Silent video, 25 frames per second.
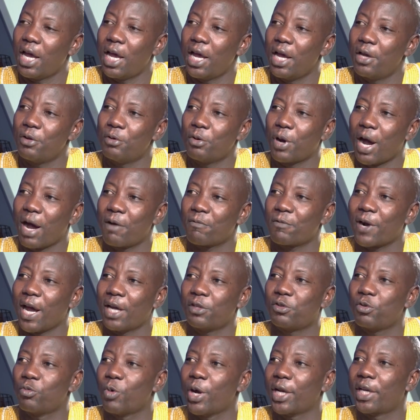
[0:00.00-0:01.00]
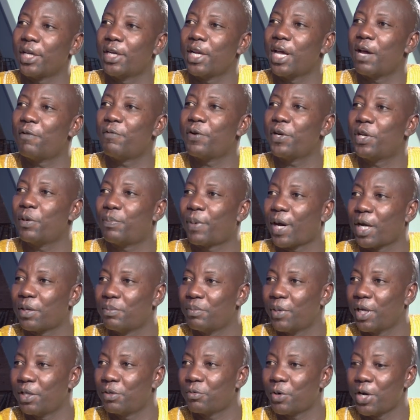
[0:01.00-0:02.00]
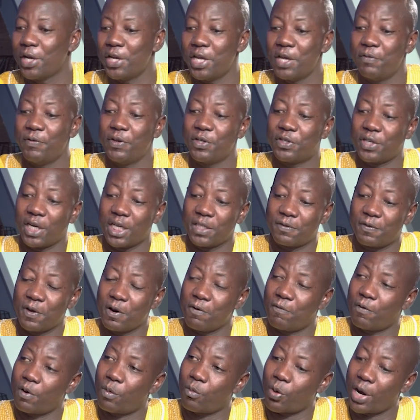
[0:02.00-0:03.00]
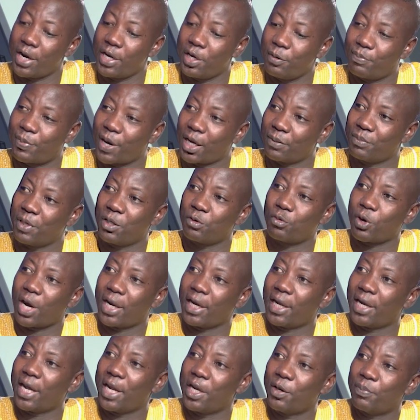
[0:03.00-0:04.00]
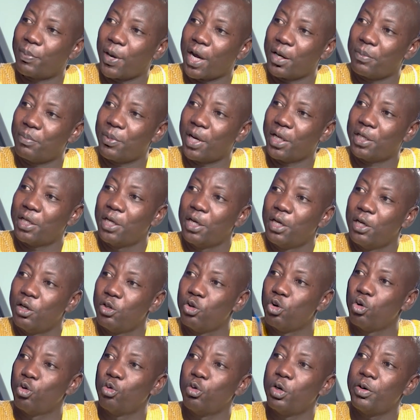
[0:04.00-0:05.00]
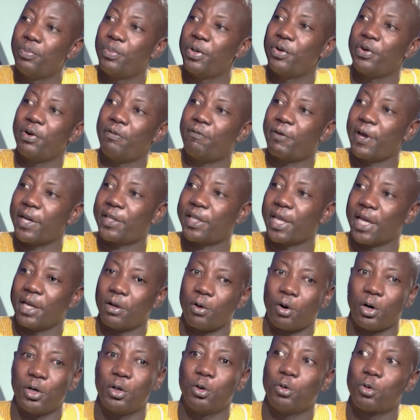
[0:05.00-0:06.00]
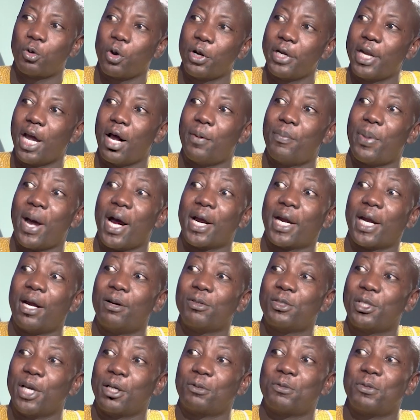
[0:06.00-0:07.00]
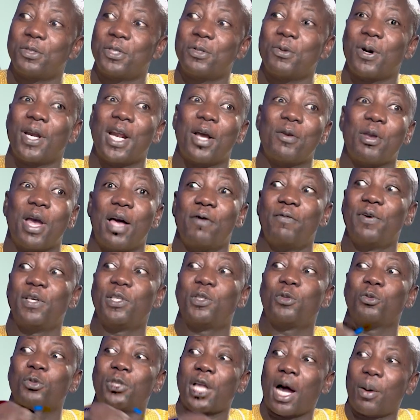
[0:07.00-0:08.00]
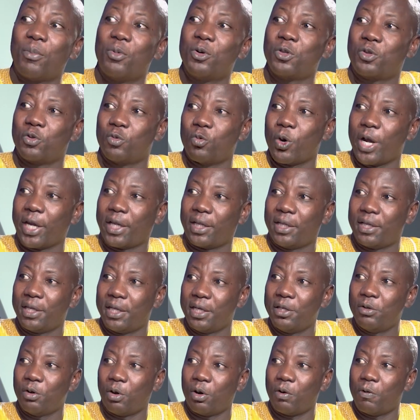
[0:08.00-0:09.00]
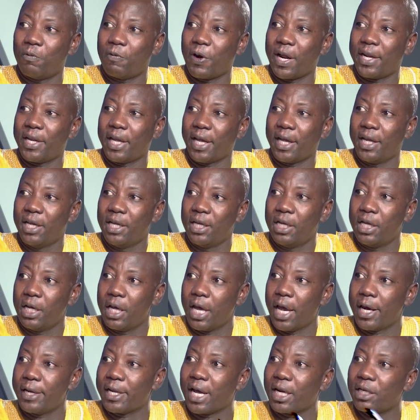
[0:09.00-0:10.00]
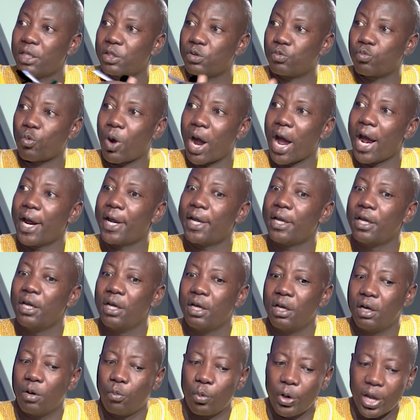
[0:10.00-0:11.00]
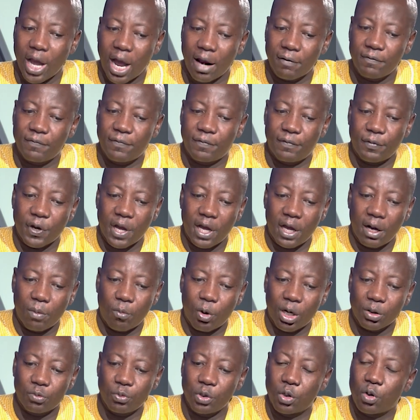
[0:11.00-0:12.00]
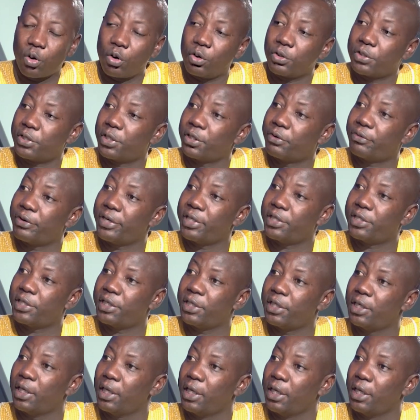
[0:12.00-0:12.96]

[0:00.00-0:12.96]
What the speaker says: you have right to work in every department. When they even transfer you from one department to another department, you would be revetted, or they will conduct background check to see whether you are even suitable to work, over there. And that is why we have what we call security,